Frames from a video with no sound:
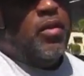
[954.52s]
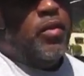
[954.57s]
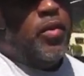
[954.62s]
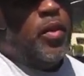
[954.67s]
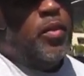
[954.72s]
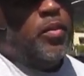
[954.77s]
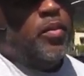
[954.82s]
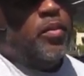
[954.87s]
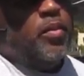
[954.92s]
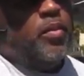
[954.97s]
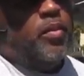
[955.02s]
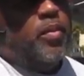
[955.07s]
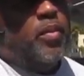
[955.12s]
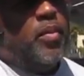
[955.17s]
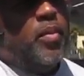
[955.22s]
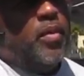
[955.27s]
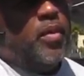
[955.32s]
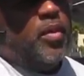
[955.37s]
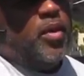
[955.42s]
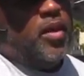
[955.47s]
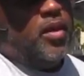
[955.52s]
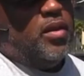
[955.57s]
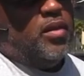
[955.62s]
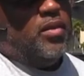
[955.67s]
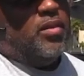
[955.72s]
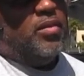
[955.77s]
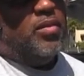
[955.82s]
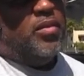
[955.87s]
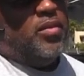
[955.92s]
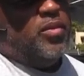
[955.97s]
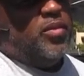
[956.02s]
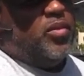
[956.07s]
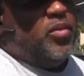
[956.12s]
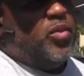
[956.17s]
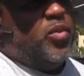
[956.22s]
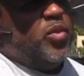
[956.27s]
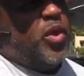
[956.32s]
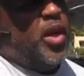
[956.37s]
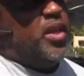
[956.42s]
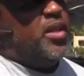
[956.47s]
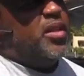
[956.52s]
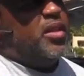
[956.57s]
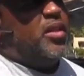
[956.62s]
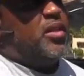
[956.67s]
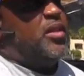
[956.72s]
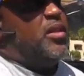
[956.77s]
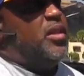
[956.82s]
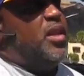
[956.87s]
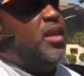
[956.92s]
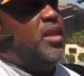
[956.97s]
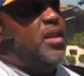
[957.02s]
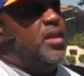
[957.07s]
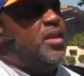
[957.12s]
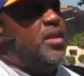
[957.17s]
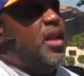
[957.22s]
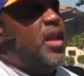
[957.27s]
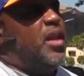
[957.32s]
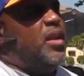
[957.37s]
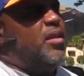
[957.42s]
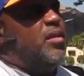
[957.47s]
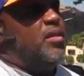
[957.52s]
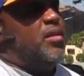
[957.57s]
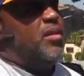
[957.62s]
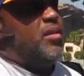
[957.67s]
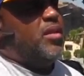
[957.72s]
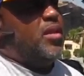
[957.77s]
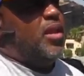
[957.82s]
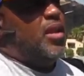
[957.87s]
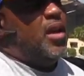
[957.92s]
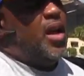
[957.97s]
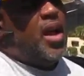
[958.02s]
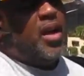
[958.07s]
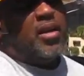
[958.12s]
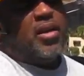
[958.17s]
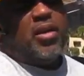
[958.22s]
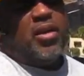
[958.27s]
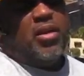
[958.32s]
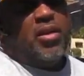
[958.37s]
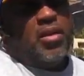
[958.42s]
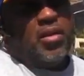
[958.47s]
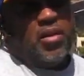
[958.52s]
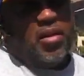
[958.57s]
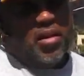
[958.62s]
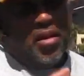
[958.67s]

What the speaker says: from racist things that should not occur.